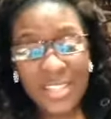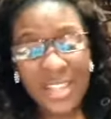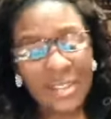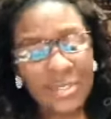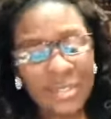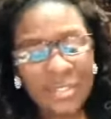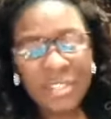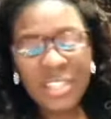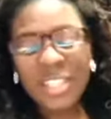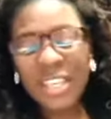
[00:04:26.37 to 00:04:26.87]

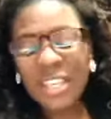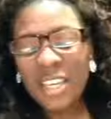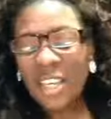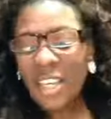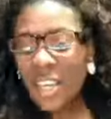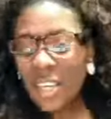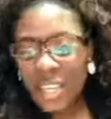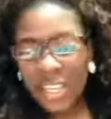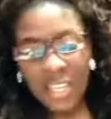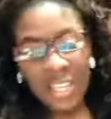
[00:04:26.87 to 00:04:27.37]

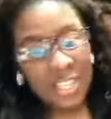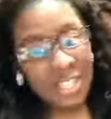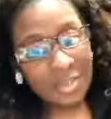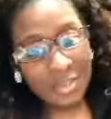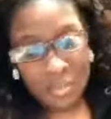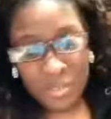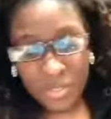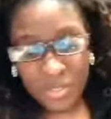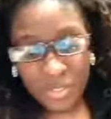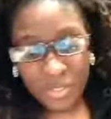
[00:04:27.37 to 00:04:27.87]
Definitely
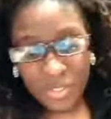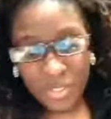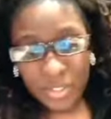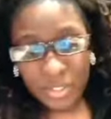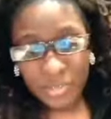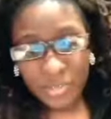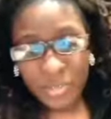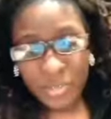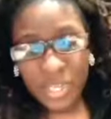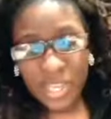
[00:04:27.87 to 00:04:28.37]
couldn't be
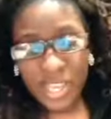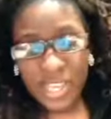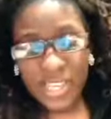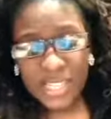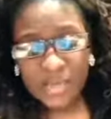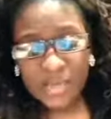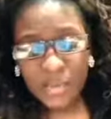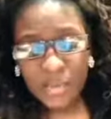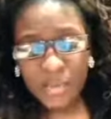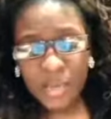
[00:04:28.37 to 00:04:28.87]
further from the
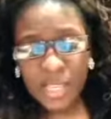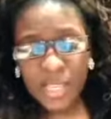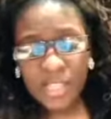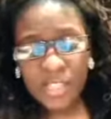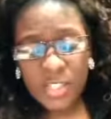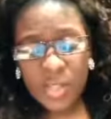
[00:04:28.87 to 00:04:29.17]
case for me.